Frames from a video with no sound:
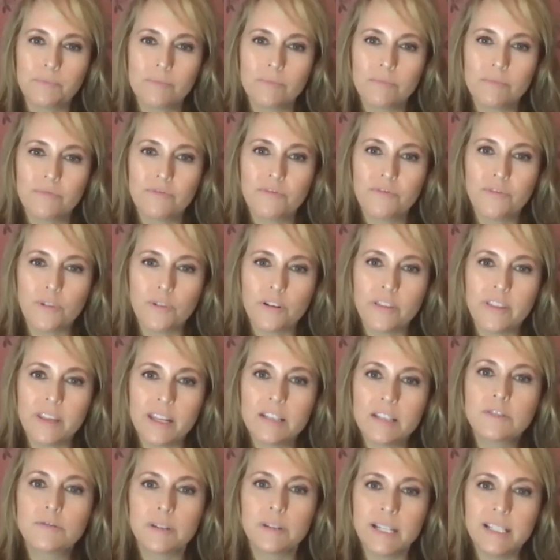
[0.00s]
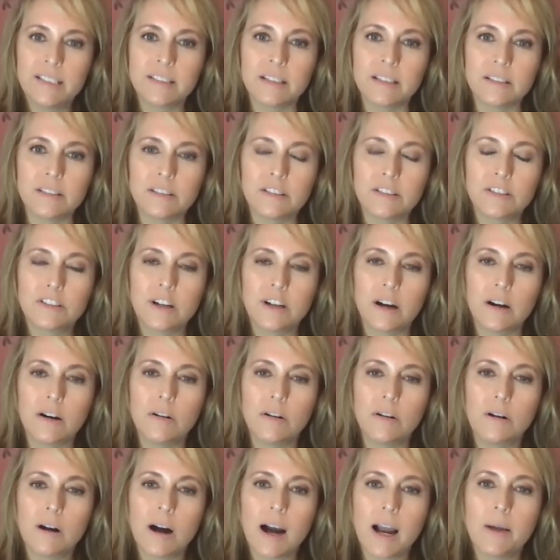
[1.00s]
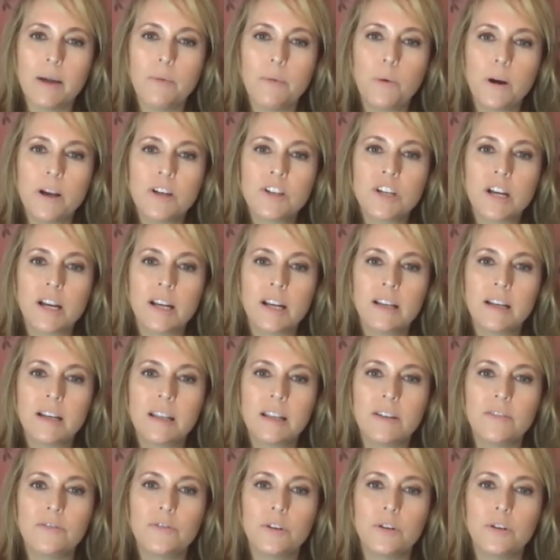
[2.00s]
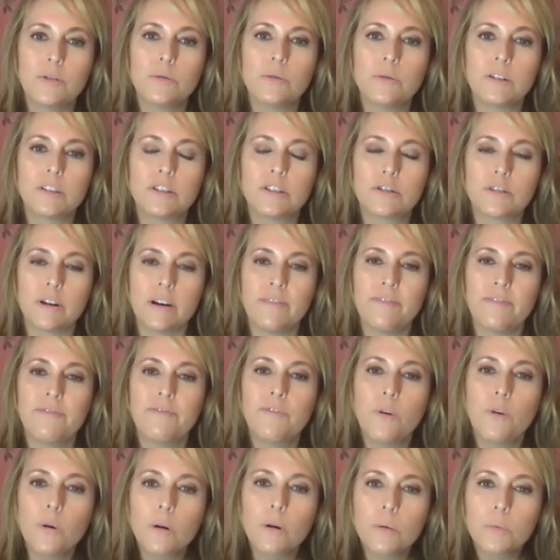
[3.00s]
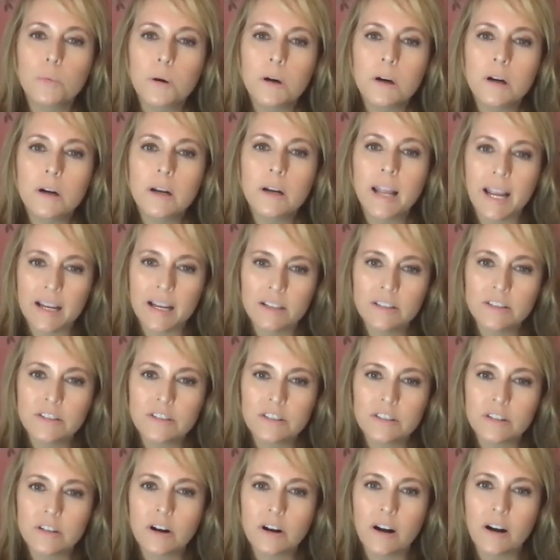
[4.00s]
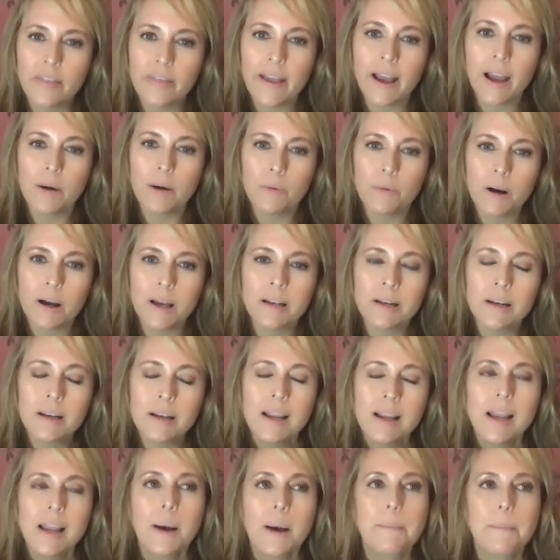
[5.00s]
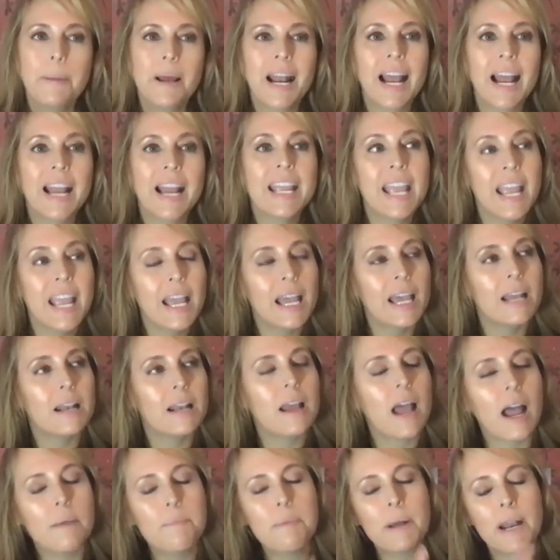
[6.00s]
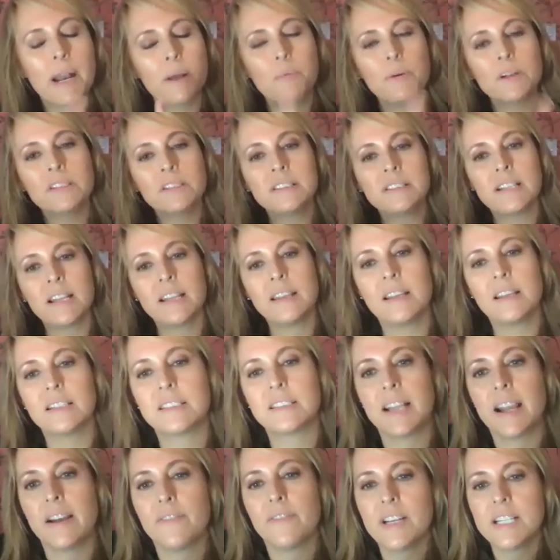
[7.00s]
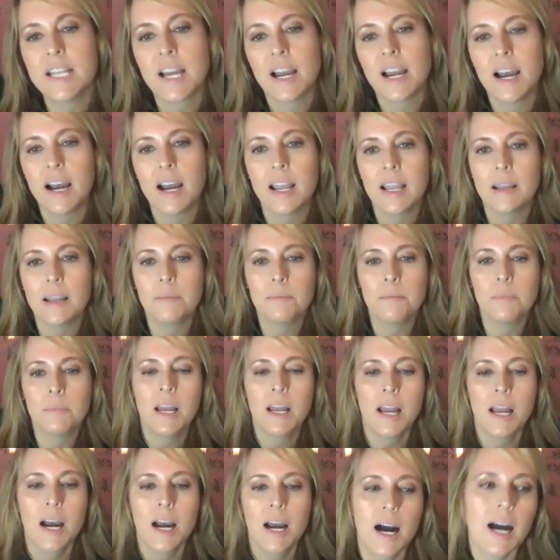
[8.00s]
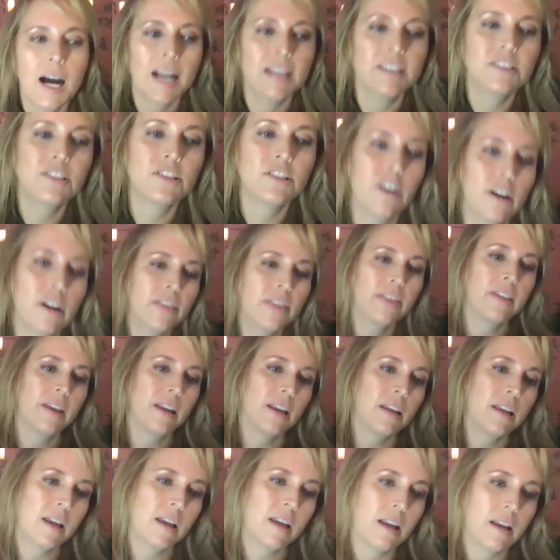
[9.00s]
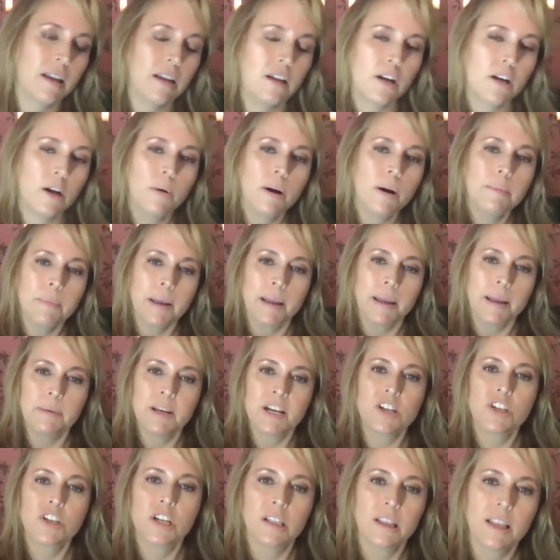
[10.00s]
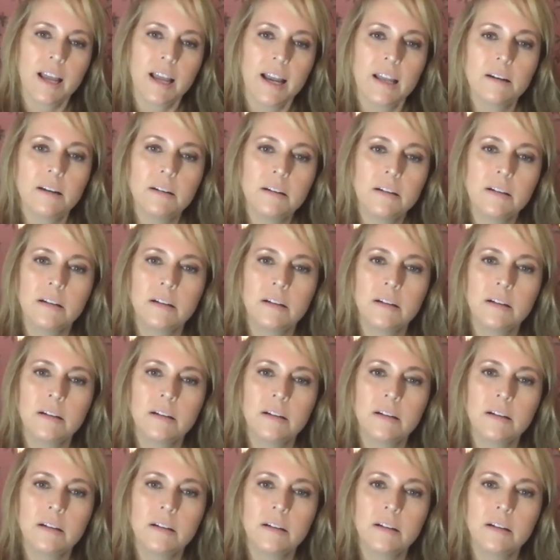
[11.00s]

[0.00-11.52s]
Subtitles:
for these reasons. So I wish I could give you a straightforward answer on that one, but I can't. But I will say this: every time I start thinking, you know what, maybe I should let